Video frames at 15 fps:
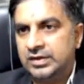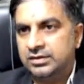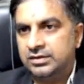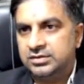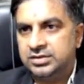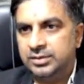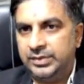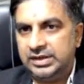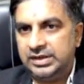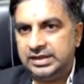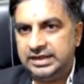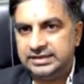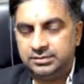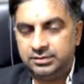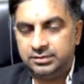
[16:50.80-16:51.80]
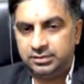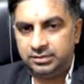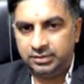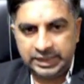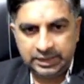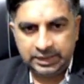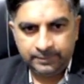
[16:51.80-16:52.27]
Simple guys.
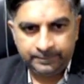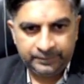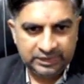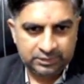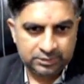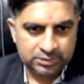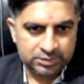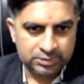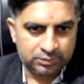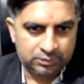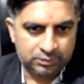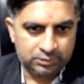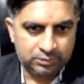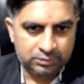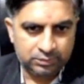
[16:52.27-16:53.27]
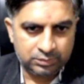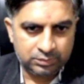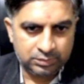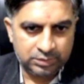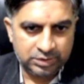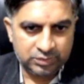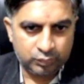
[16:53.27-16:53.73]
Okay. So
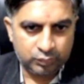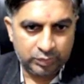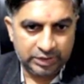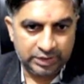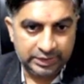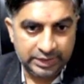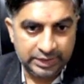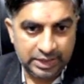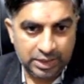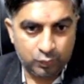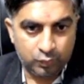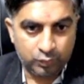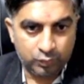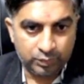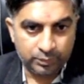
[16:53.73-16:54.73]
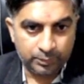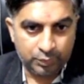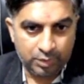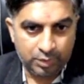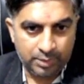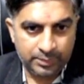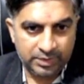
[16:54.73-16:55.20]
this way. Now
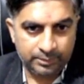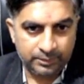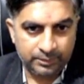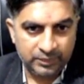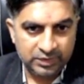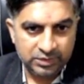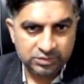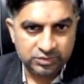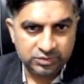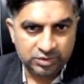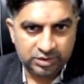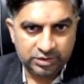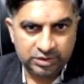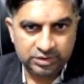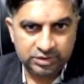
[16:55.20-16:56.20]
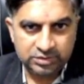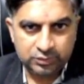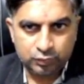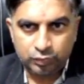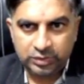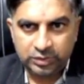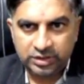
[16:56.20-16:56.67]
problem, generally
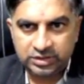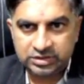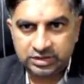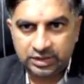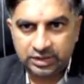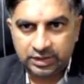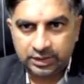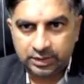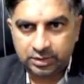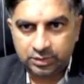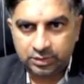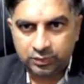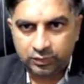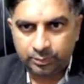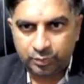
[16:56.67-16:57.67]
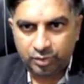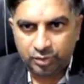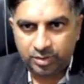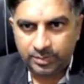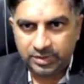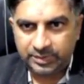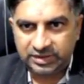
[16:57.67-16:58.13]
students are doing
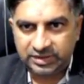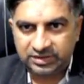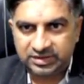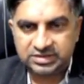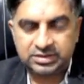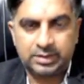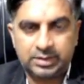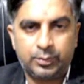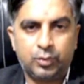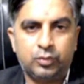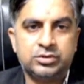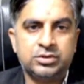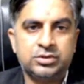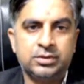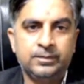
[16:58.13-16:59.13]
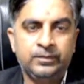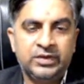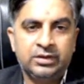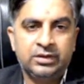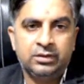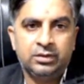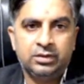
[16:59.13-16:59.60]
problem in this type of question.
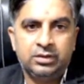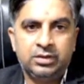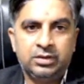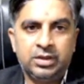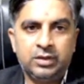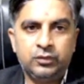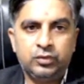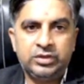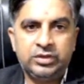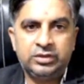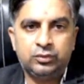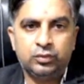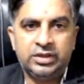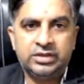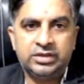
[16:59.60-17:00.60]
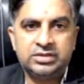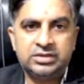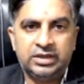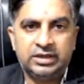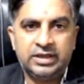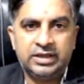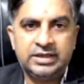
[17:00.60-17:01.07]
Now you need to
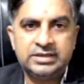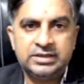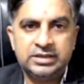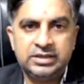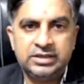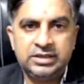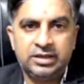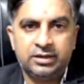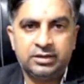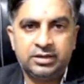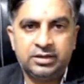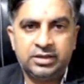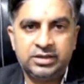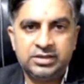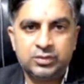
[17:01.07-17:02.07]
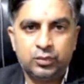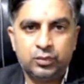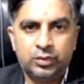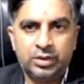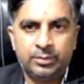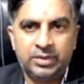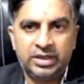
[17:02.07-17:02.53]
understand guys, here t
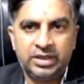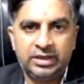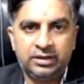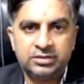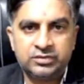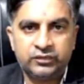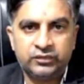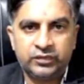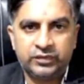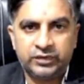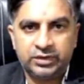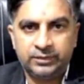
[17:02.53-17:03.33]
square minus 50.